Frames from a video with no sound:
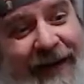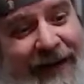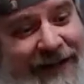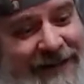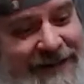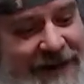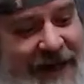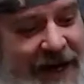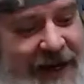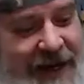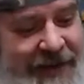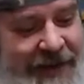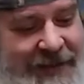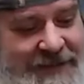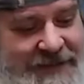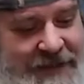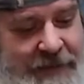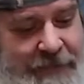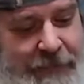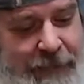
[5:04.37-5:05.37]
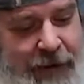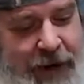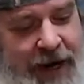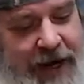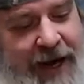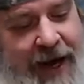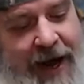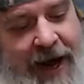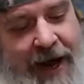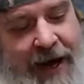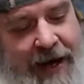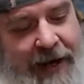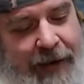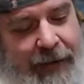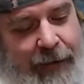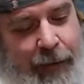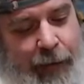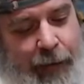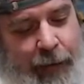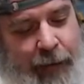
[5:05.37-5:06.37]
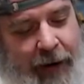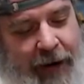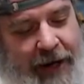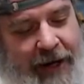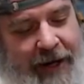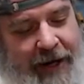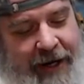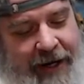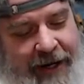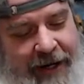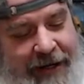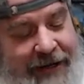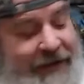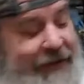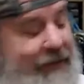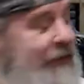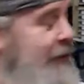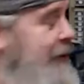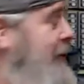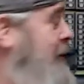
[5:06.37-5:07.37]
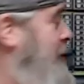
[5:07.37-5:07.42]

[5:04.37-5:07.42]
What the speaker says: and it's got listed right on it what it is.